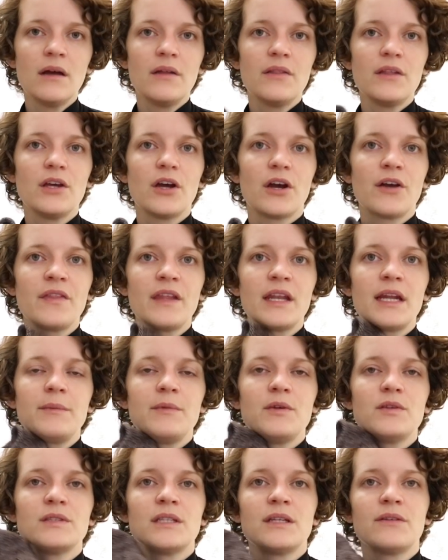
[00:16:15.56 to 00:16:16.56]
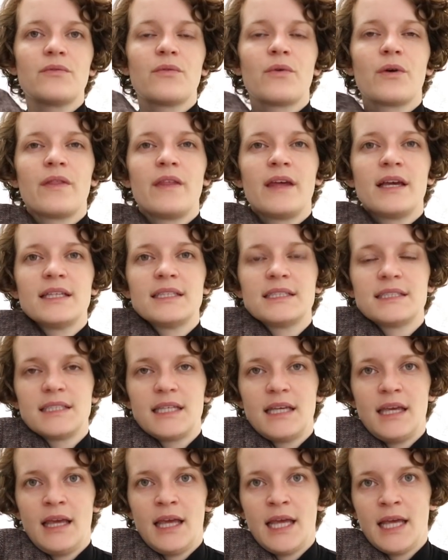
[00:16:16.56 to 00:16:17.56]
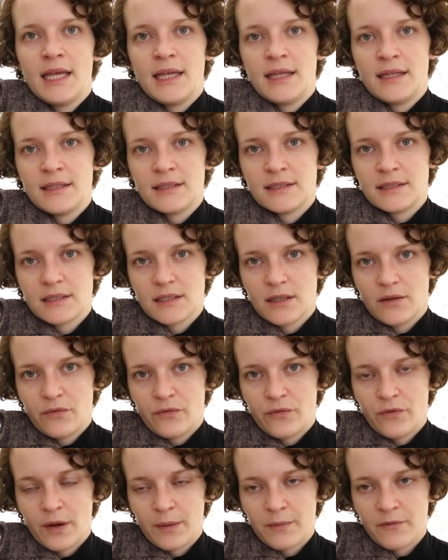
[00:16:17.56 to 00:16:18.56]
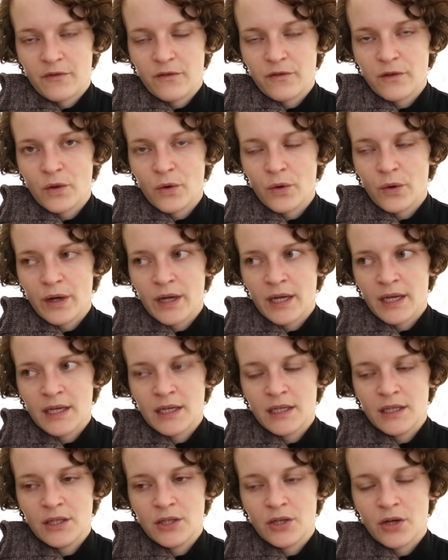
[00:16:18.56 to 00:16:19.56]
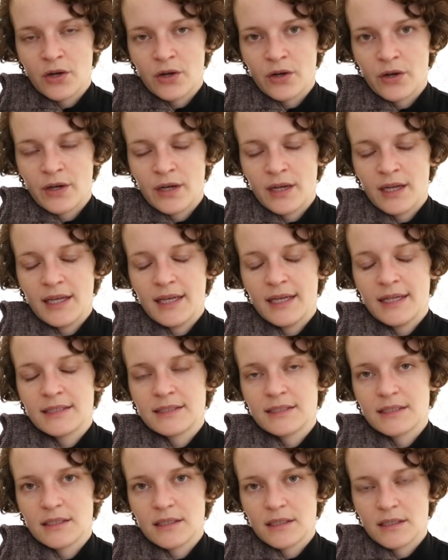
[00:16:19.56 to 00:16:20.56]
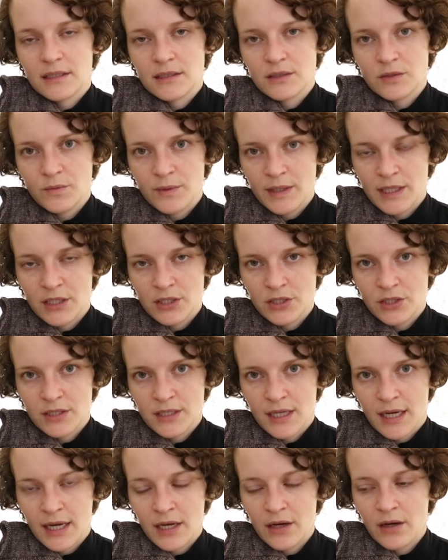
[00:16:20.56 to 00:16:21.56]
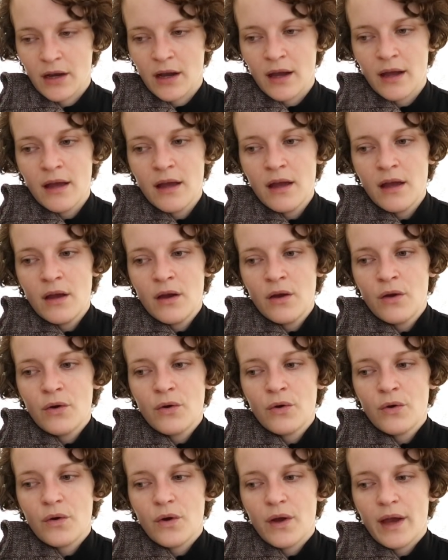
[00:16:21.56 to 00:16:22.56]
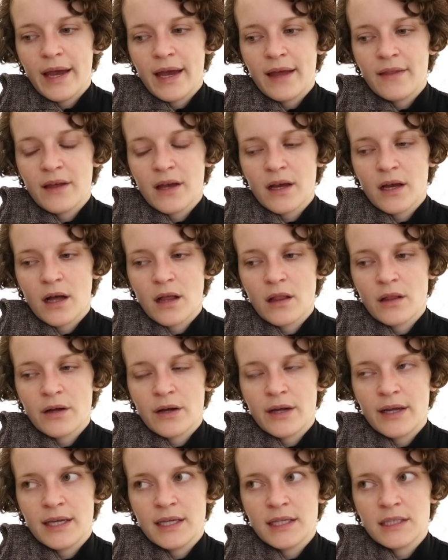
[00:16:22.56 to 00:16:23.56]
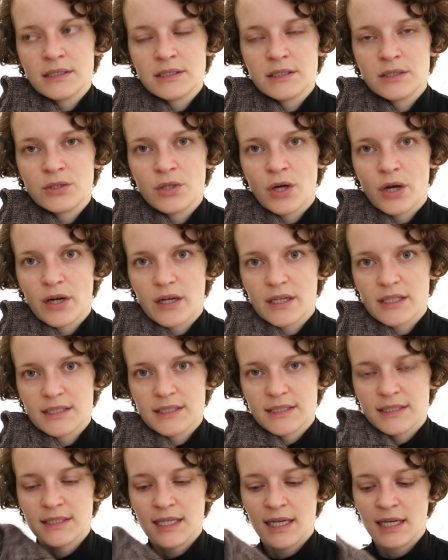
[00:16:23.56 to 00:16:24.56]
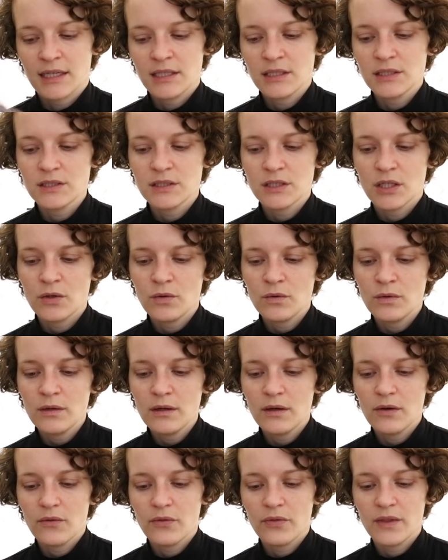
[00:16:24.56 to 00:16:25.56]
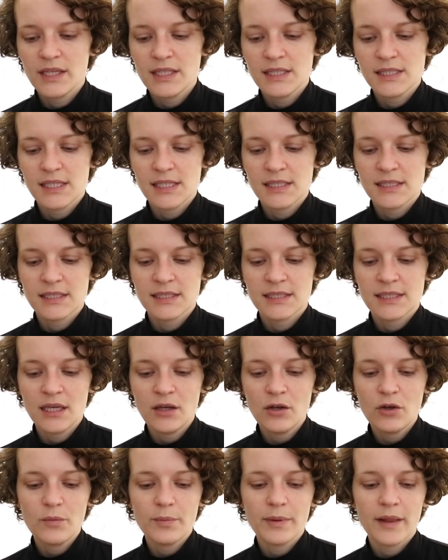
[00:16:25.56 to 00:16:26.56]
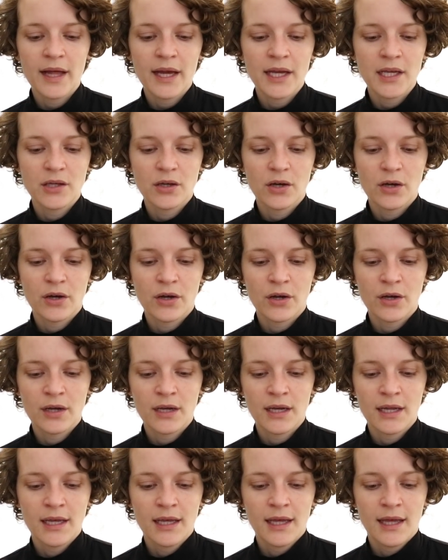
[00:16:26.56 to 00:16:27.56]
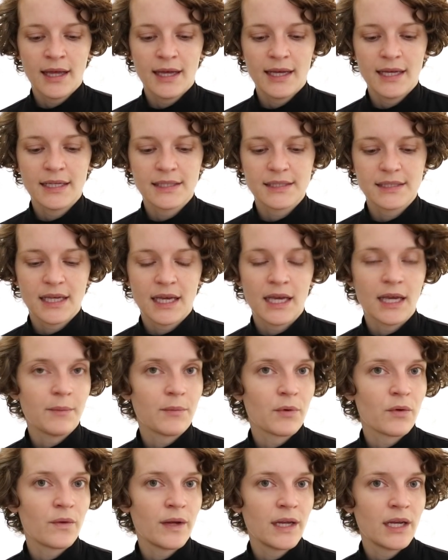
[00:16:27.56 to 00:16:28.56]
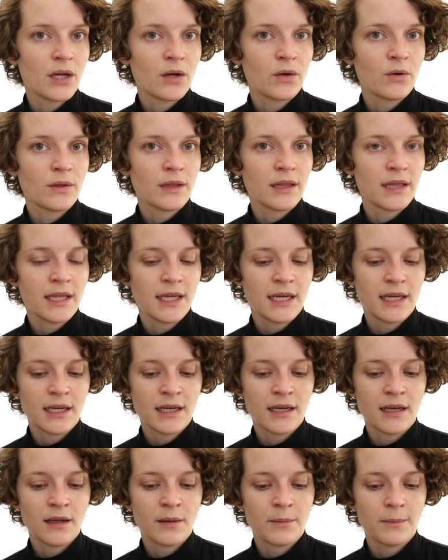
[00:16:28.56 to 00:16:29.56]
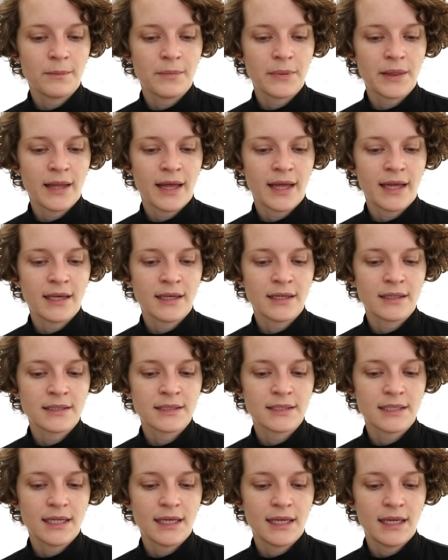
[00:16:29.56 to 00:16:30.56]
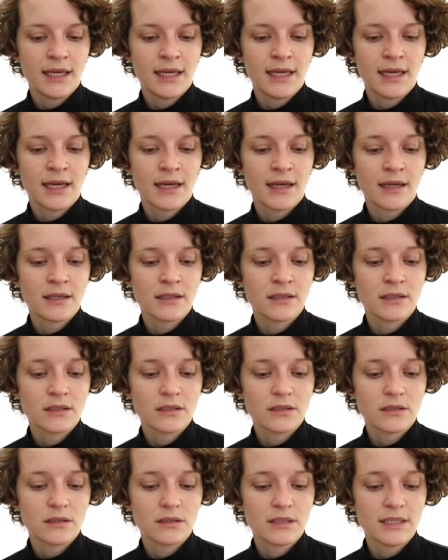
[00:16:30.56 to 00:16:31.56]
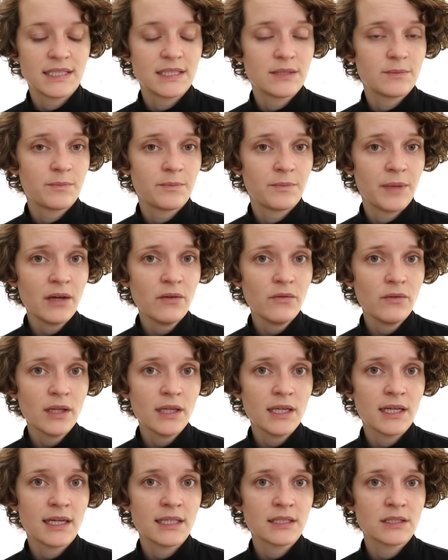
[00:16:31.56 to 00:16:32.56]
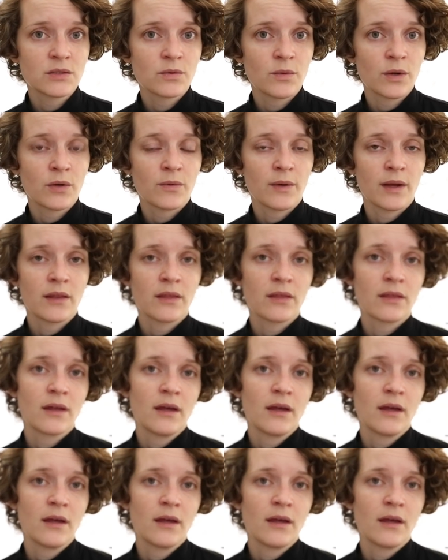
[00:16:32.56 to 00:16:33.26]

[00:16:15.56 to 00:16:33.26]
The yarn that I'm using for this is from Flora yarn. It's a Swedish dyer, and the color is dark sandstone. This is a single ply yarn. It's a merino linen blend, and it's been really nice to work with.